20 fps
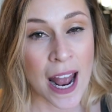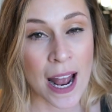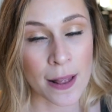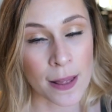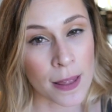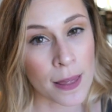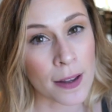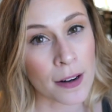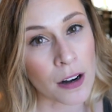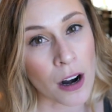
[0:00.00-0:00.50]
and
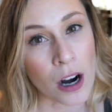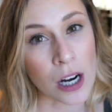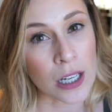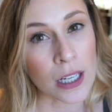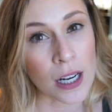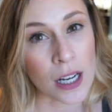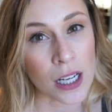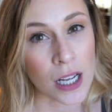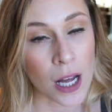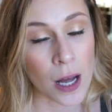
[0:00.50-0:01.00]
then there
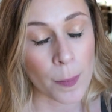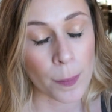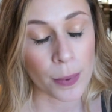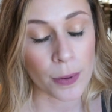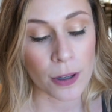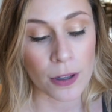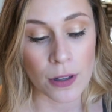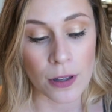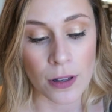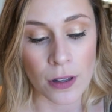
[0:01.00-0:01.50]
are a
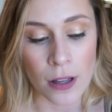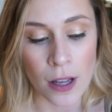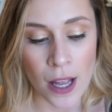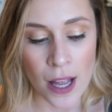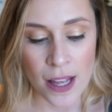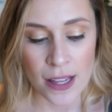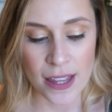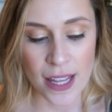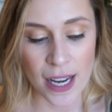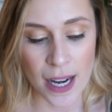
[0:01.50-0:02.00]
couple
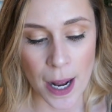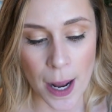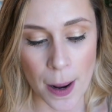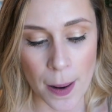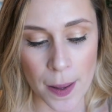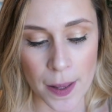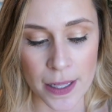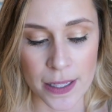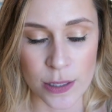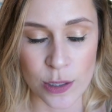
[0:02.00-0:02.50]
that
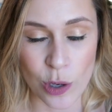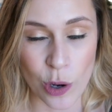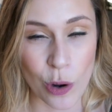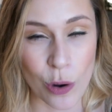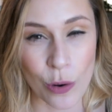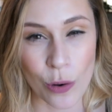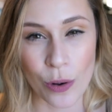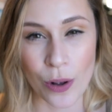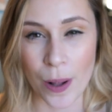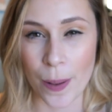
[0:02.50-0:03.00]
I
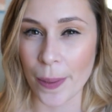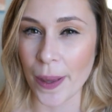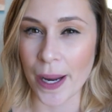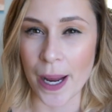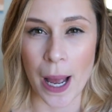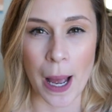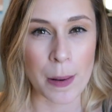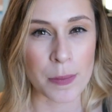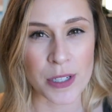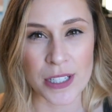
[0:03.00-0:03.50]
don't like
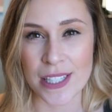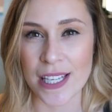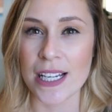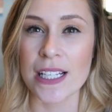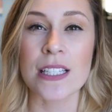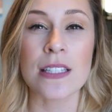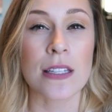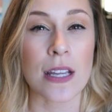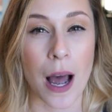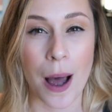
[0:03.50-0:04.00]
I'm just like
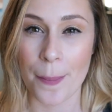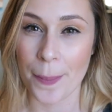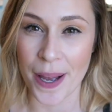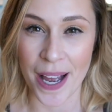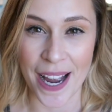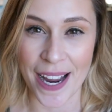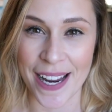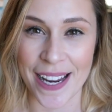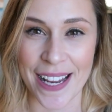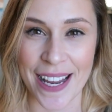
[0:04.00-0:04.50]
stop
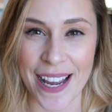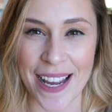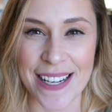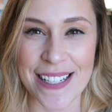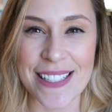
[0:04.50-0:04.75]
buying it.